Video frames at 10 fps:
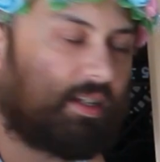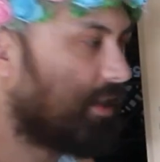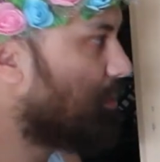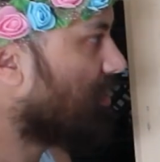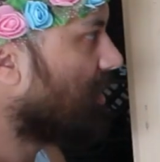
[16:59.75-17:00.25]

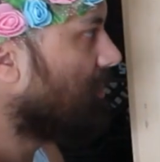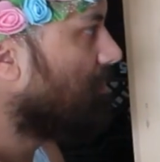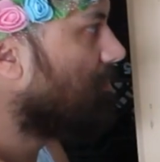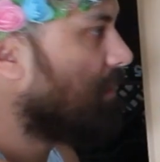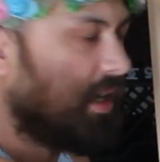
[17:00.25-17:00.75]
I'm just going
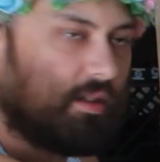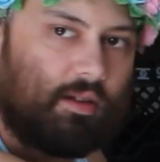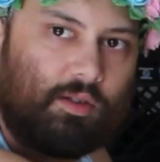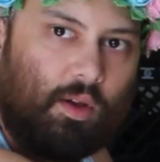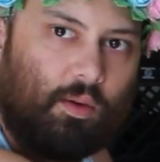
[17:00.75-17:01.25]
to mark
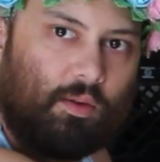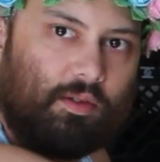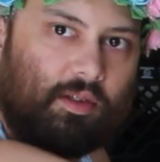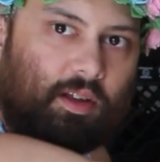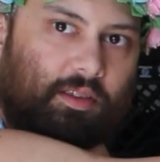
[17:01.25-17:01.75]
those
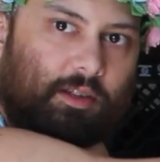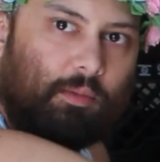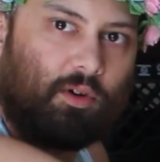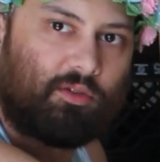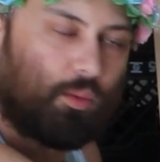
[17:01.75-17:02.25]
holes on this
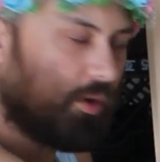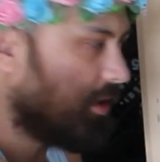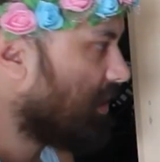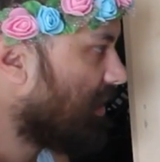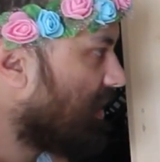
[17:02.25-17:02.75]
board of
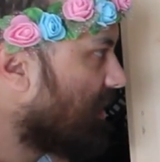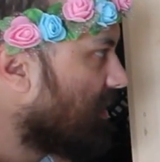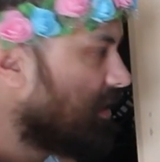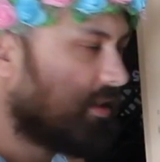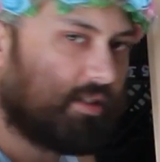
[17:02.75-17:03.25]
wood
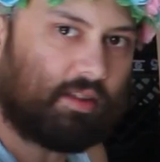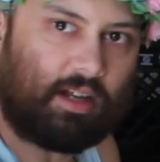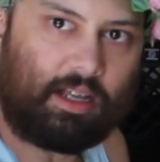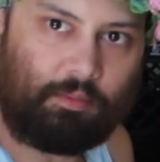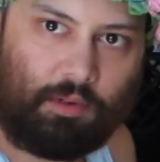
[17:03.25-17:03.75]
so that
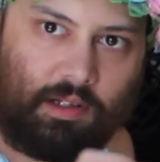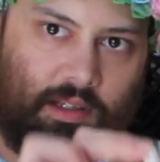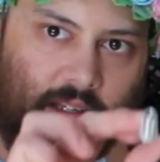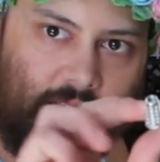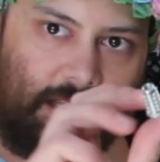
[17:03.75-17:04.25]
I can put
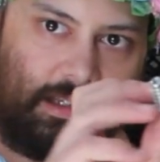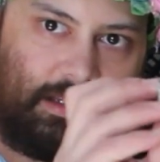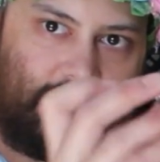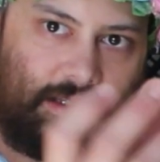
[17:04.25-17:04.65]
these